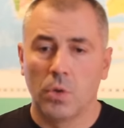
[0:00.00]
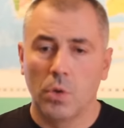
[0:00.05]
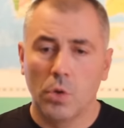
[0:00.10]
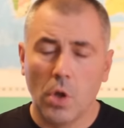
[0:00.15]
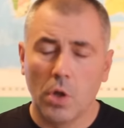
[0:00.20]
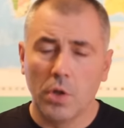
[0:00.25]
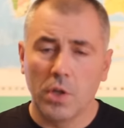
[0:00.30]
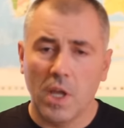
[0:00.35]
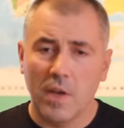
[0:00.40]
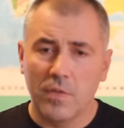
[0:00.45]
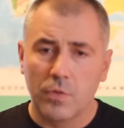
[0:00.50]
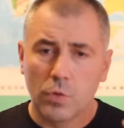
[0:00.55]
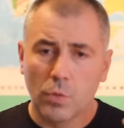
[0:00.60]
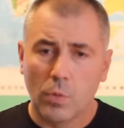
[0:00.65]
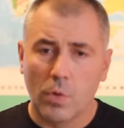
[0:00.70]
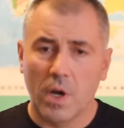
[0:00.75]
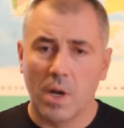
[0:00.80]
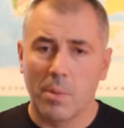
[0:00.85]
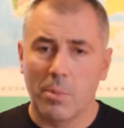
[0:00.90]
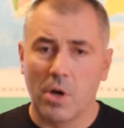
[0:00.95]
You don't have
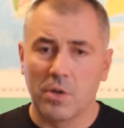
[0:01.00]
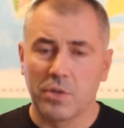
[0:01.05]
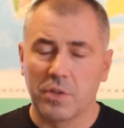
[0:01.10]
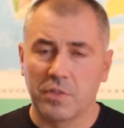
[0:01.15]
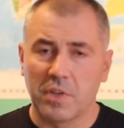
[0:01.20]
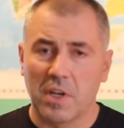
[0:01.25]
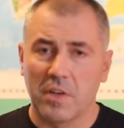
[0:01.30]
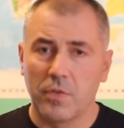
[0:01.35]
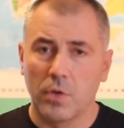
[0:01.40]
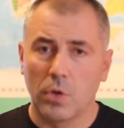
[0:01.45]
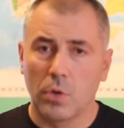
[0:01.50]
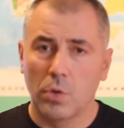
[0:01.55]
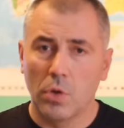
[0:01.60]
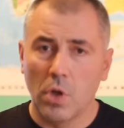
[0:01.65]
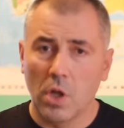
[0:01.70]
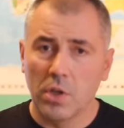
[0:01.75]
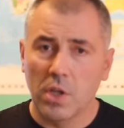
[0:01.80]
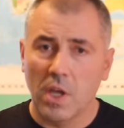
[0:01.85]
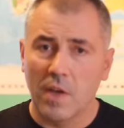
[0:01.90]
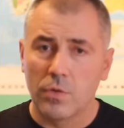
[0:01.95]
to worry about the traffic, you
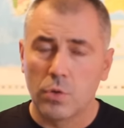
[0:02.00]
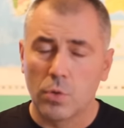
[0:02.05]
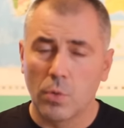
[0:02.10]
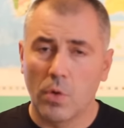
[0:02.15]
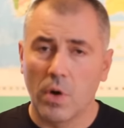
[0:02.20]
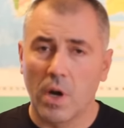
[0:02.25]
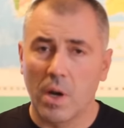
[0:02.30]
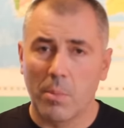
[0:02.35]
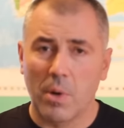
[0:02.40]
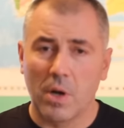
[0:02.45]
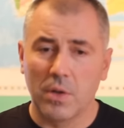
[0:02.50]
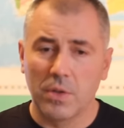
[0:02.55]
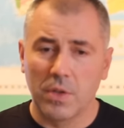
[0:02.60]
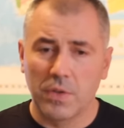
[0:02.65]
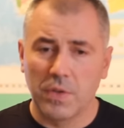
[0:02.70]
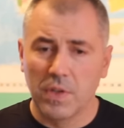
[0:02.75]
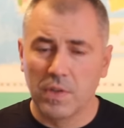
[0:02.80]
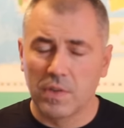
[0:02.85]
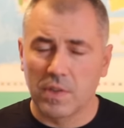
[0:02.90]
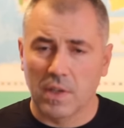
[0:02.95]
don't have to worry about
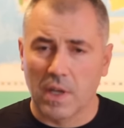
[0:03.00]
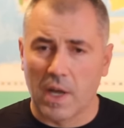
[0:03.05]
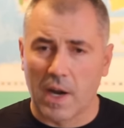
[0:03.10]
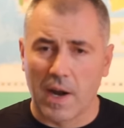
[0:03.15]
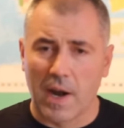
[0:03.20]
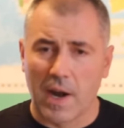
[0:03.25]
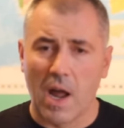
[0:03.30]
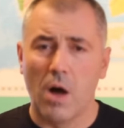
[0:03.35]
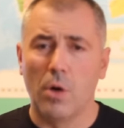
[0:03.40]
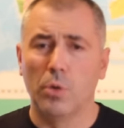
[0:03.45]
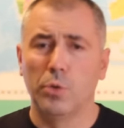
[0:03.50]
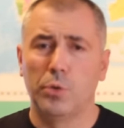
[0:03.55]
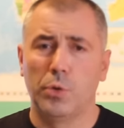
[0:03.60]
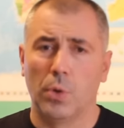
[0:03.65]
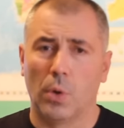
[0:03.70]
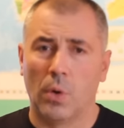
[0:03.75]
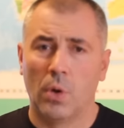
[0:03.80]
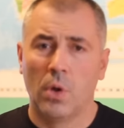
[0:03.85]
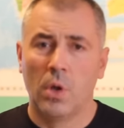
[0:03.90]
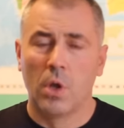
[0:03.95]
the things around
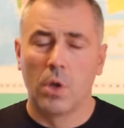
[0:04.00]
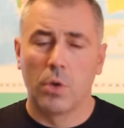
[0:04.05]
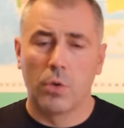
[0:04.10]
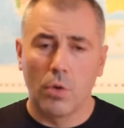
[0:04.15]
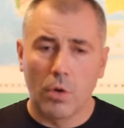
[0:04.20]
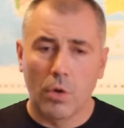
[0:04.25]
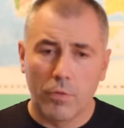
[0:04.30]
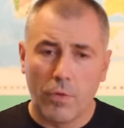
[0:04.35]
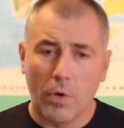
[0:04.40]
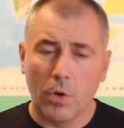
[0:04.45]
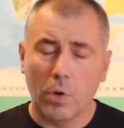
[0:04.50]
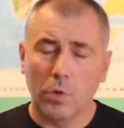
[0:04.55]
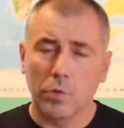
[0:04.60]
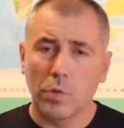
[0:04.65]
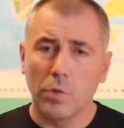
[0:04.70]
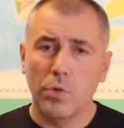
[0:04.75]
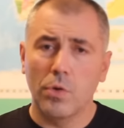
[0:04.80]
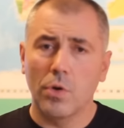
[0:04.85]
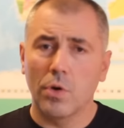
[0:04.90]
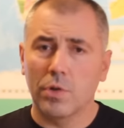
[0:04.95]
you. You're
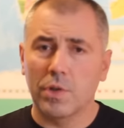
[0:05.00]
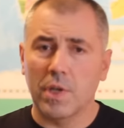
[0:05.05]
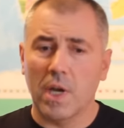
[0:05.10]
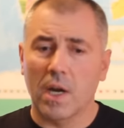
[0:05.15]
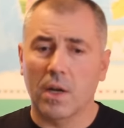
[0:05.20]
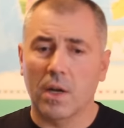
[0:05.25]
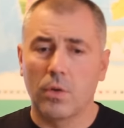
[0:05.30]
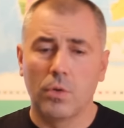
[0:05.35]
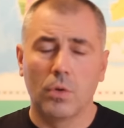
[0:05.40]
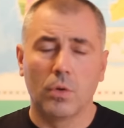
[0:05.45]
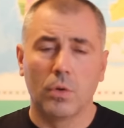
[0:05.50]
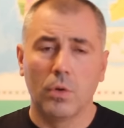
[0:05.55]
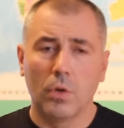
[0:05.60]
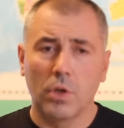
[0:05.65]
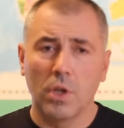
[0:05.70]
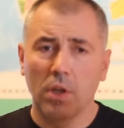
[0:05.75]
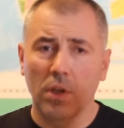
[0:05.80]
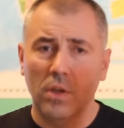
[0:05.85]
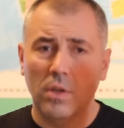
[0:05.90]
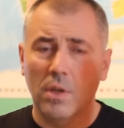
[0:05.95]
focused on your track, you're
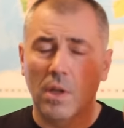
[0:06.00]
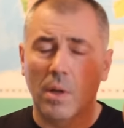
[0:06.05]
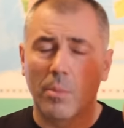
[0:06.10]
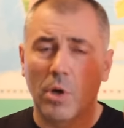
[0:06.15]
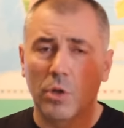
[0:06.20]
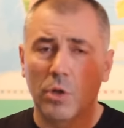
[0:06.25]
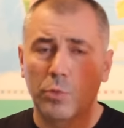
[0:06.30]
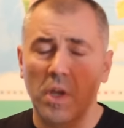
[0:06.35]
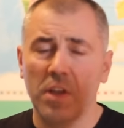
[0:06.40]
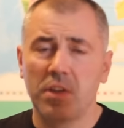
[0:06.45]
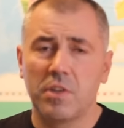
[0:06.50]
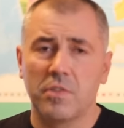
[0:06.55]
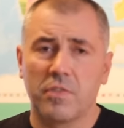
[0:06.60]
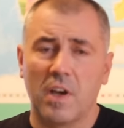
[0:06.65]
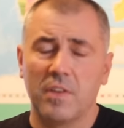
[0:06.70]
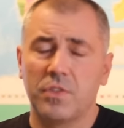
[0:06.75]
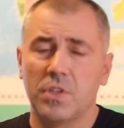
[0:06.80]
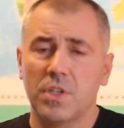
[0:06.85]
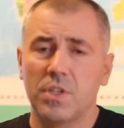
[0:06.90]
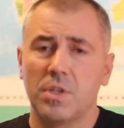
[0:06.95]
looking about
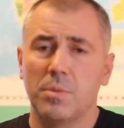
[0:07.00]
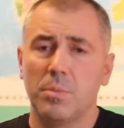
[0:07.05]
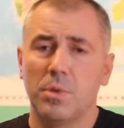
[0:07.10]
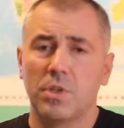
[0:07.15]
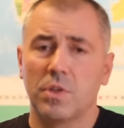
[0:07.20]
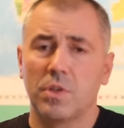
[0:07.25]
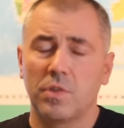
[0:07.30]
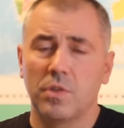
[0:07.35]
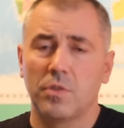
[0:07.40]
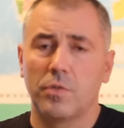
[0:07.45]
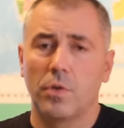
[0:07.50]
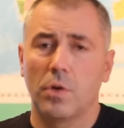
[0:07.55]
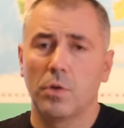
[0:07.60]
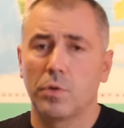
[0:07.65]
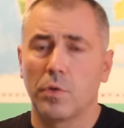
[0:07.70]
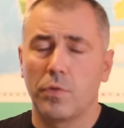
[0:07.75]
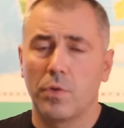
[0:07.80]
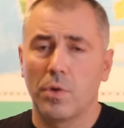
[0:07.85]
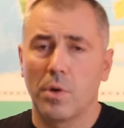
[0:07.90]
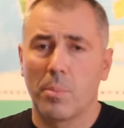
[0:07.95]
25-30 meters in
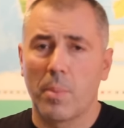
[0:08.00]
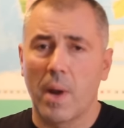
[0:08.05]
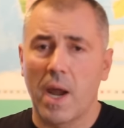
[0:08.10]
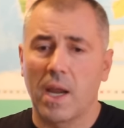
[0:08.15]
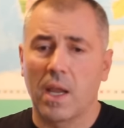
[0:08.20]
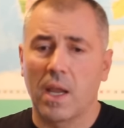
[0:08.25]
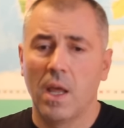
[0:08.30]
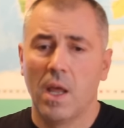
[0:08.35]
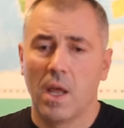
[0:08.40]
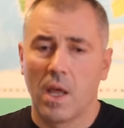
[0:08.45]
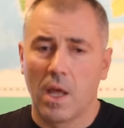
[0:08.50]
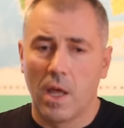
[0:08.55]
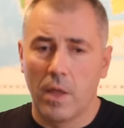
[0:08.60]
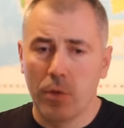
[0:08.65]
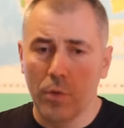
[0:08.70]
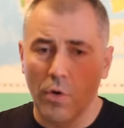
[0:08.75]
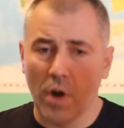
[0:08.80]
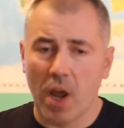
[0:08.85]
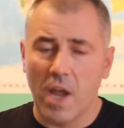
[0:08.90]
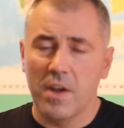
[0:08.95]
front of your bike,
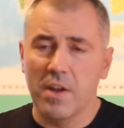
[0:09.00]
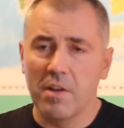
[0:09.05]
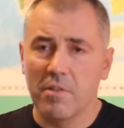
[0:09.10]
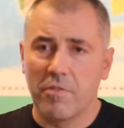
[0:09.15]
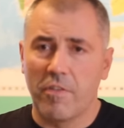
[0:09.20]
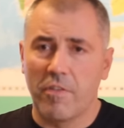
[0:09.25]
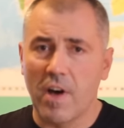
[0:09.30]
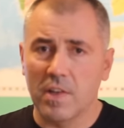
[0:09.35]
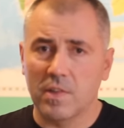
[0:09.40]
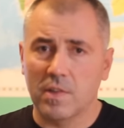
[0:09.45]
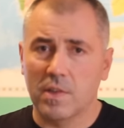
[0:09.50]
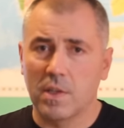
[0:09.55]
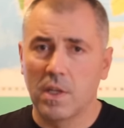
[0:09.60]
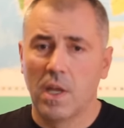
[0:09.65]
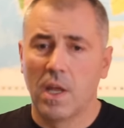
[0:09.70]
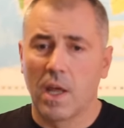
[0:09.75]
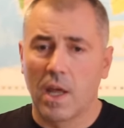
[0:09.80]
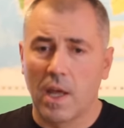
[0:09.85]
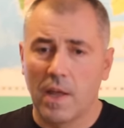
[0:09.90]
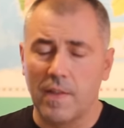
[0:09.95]
and you're riding fast,
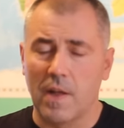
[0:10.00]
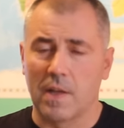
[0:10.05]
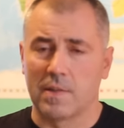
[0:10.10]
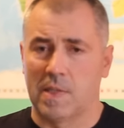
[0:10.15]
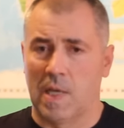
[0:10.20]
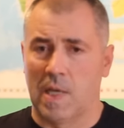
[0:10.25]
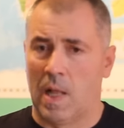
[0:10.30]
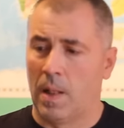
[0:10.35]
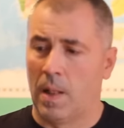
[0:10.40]
and that's